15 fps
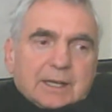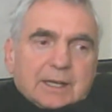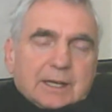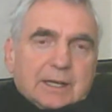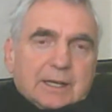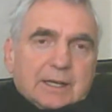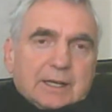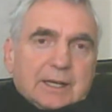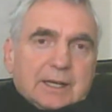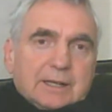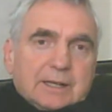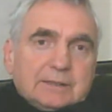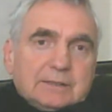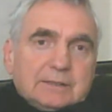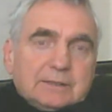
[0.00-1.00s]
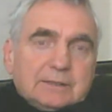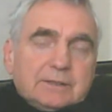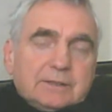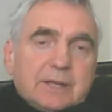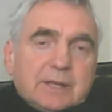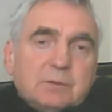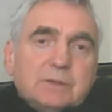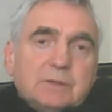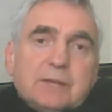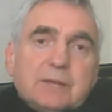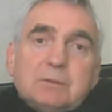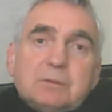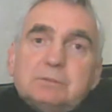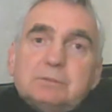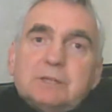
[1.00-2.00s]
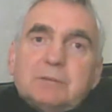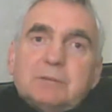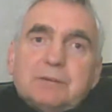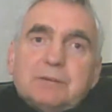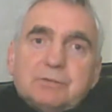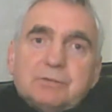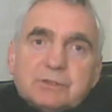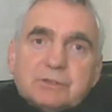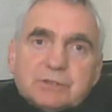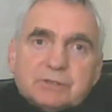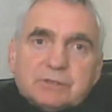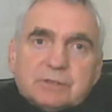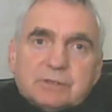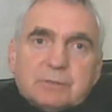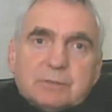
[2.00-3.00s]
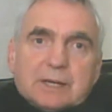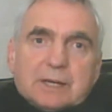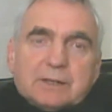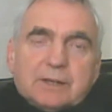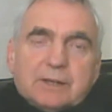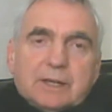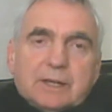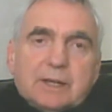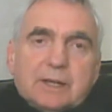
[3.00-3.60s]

And they wouldn't let me bring my three children back there,